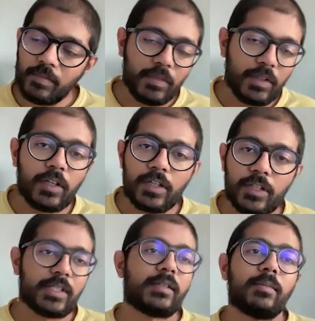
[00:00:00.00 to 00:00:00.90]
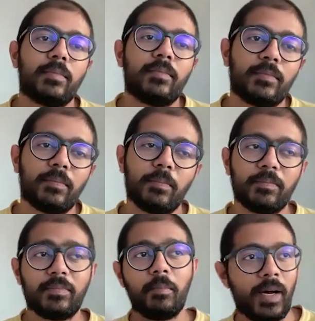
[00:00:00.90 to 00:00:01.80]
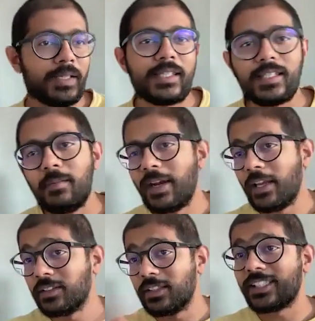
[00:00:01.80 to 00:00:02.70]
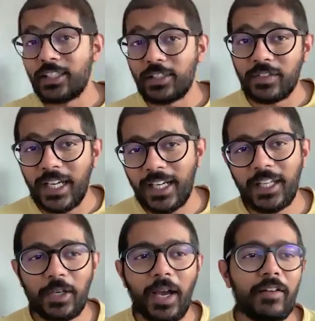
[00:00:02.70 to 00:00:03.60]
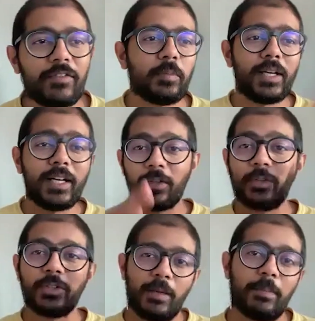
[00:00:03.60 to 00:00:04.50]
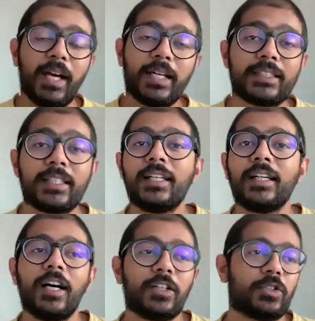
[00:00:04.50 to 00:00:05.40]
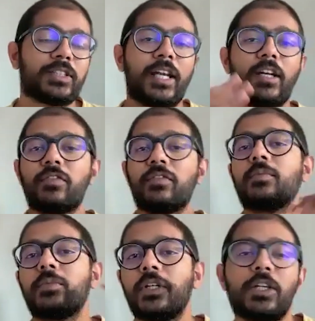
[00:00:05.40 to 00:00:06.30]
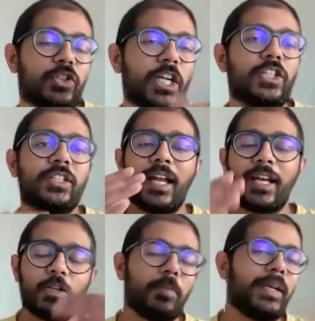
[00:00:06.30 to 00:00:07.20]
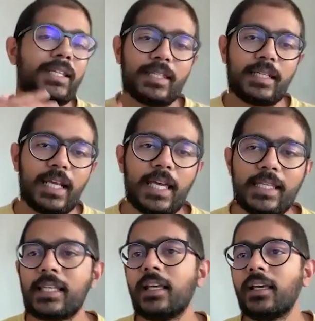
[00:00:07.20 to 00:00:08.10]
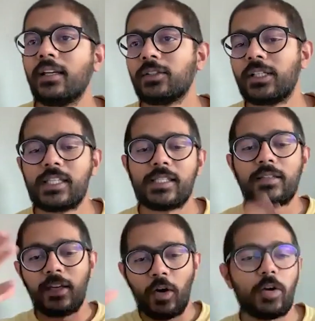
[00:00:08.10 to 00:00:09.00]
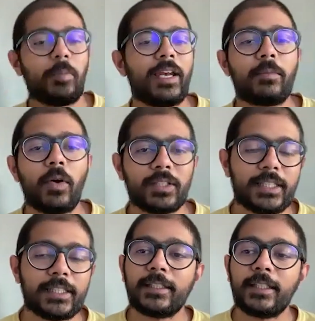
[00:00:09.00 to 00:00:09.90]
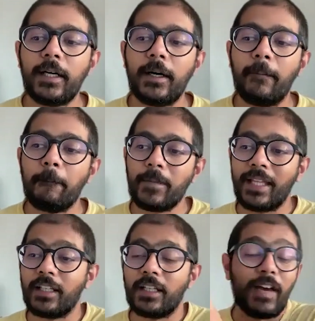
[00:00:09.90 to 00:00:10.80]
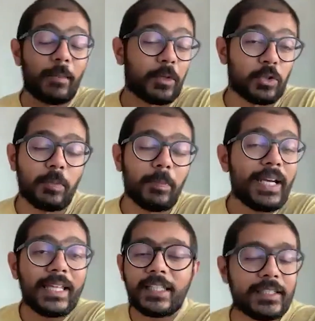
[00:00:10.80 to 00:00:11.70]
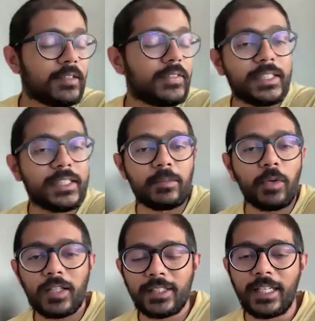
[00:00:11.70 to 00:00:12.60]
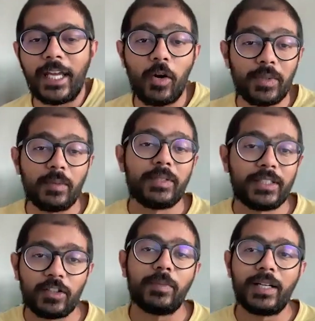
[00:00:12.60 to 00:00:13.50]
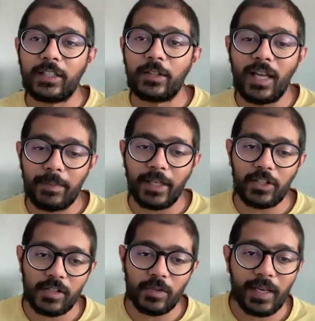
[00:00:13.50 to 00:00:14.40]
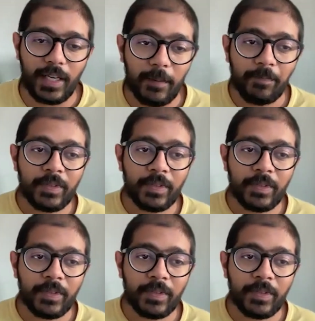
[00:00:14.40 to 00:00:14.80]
years, months, depending on the size of the data that you have to build out those APIs, Hasura is kind of really changing that into minutes and days, but it's an automated process. And the developers who are building these services and products can get on with the business of building those applications quickly.